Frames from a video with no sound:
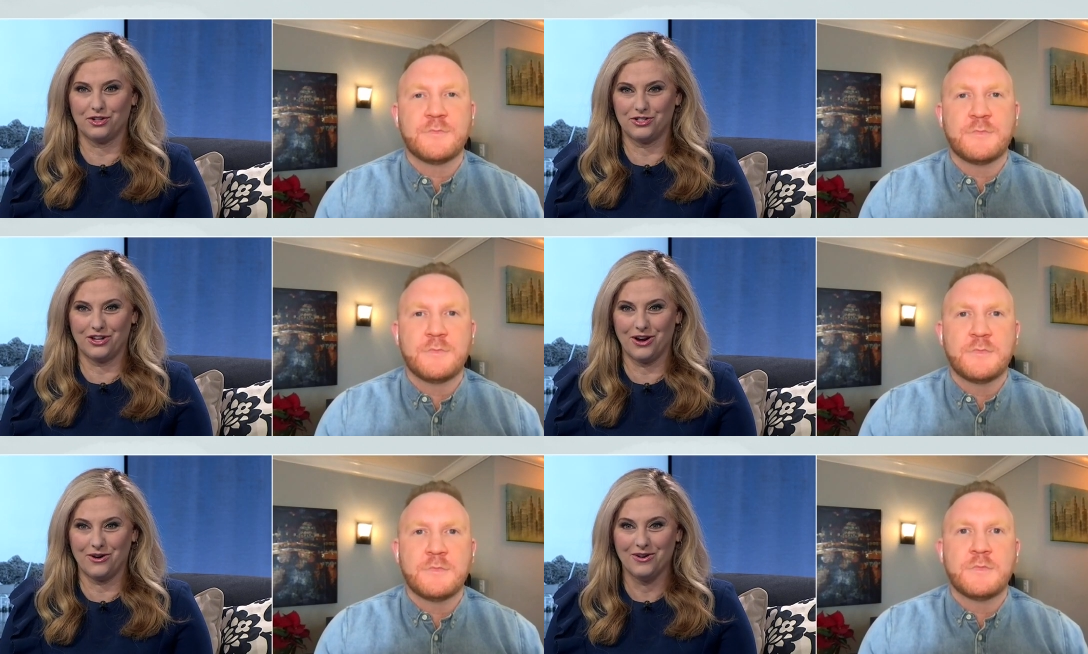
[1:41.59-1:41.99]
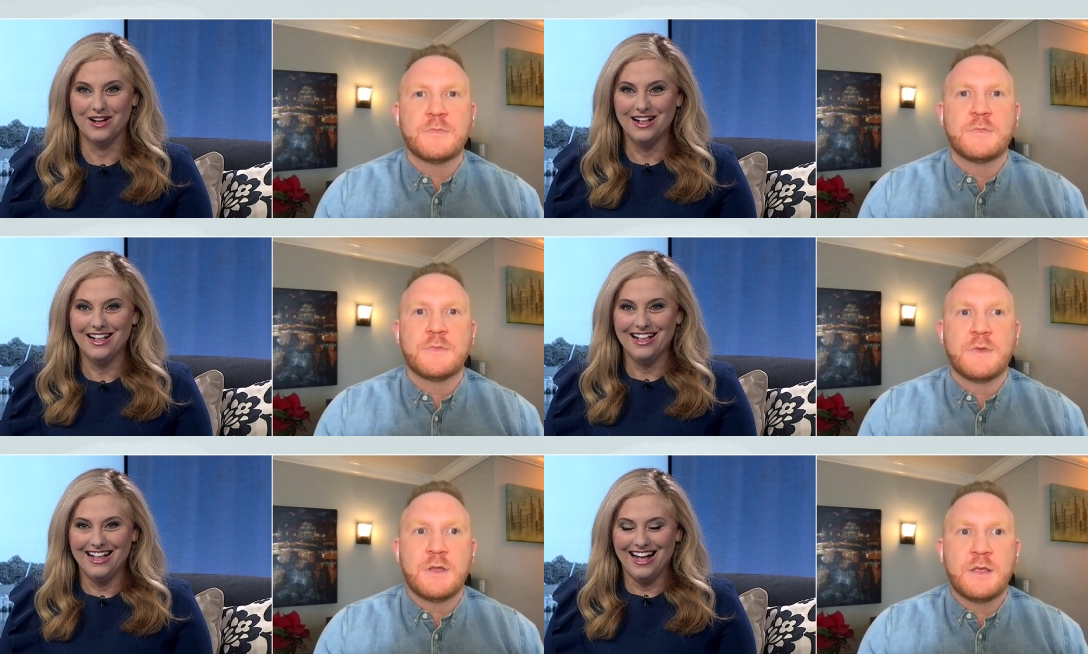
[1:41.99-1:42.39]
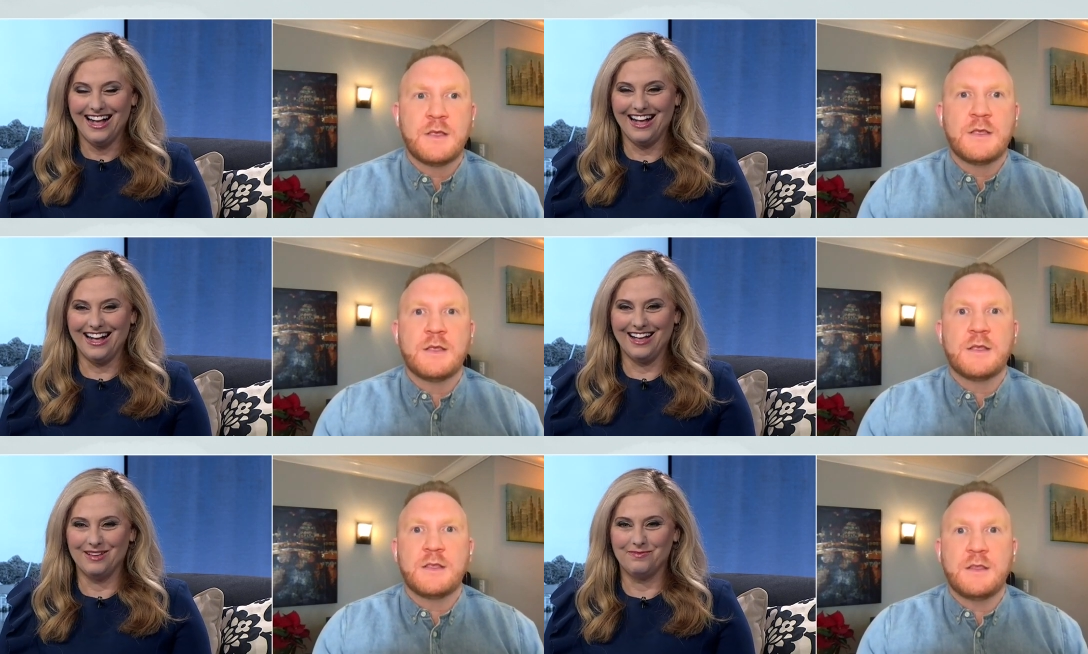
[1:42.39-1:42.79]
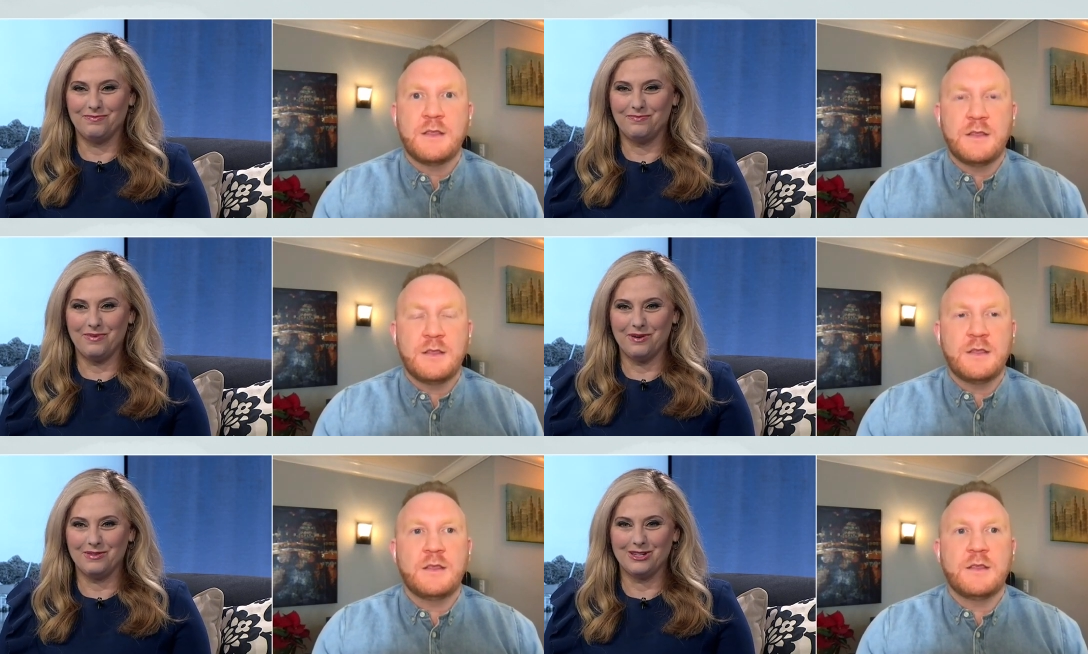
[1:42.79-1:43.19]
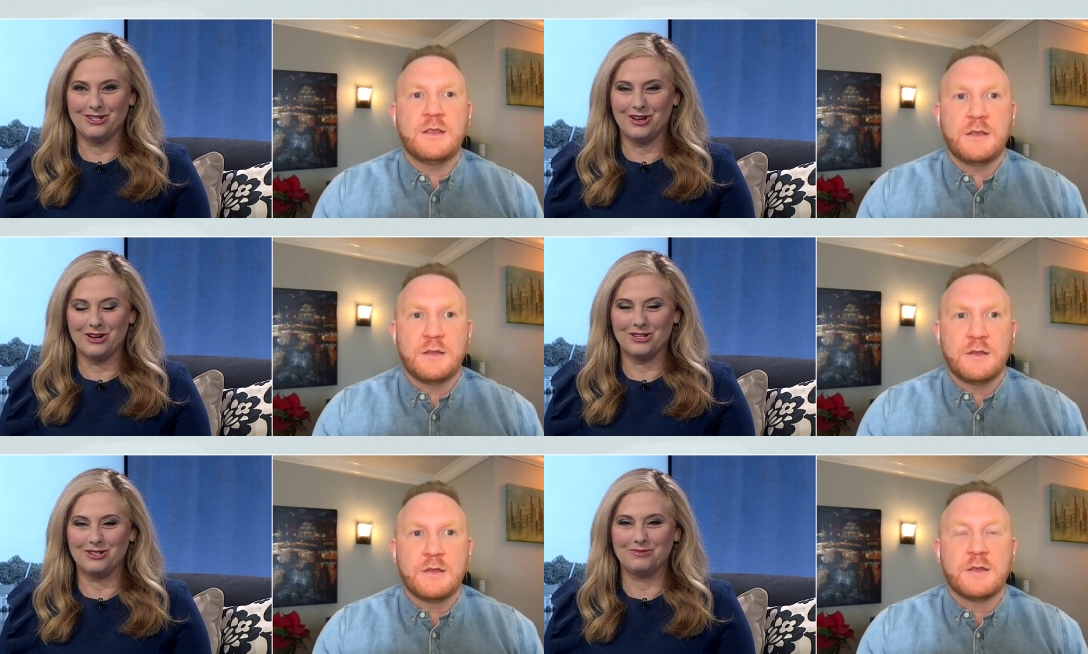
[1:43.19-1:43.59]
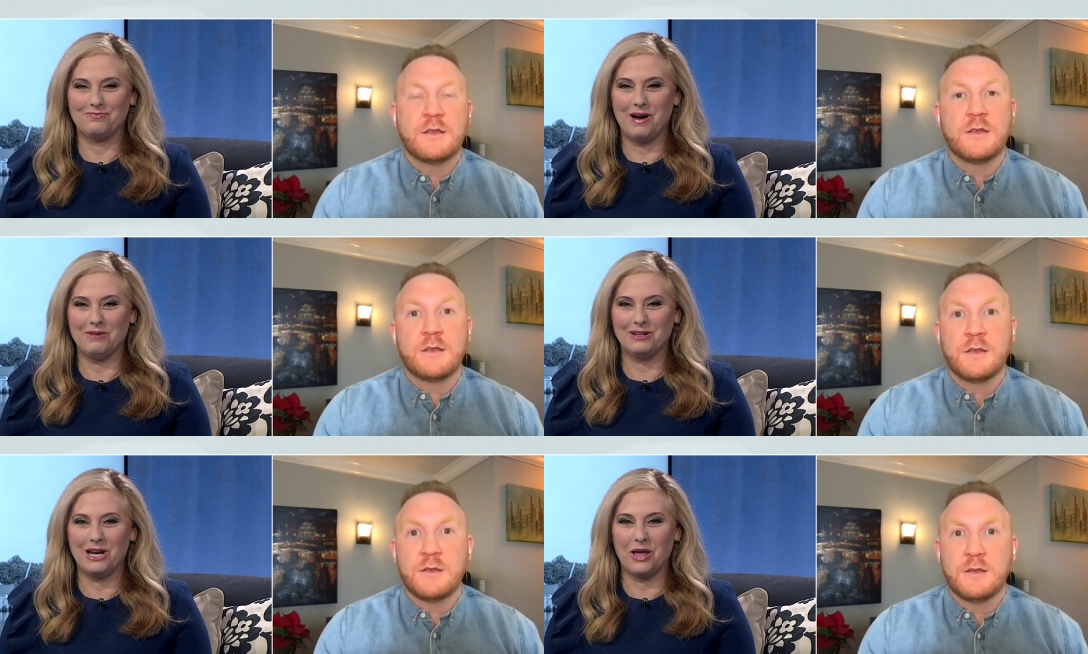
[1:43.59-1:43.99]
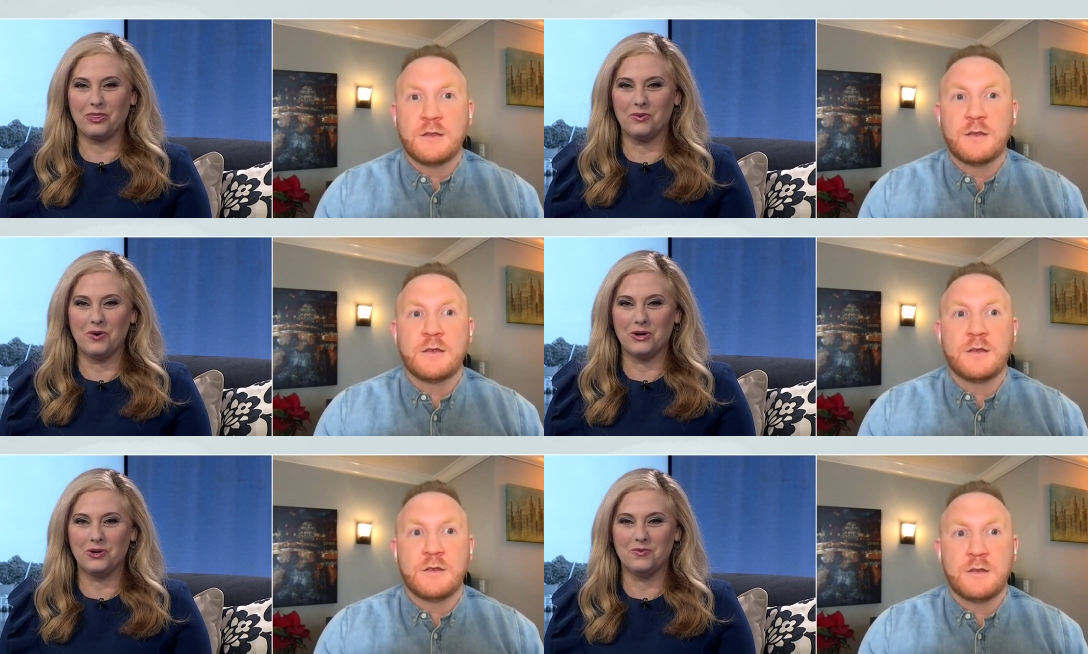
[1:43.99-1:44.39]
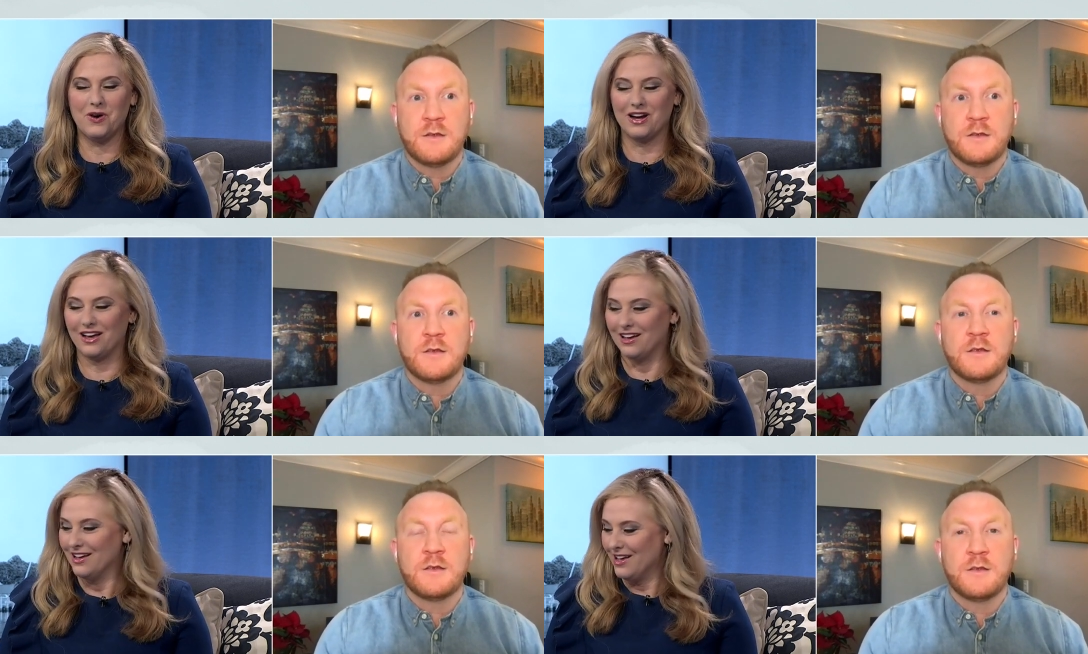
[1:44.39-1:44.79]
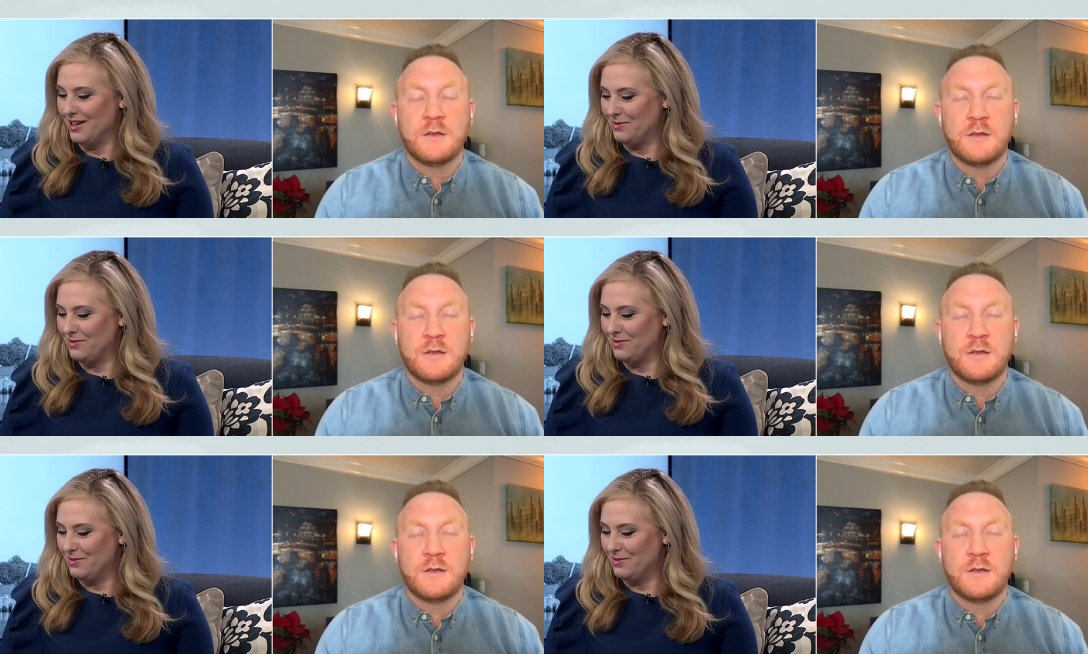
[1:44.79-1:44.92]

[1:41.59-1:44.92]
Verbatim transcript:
Speaker 1: So, uh, as long as, probably not the one you want to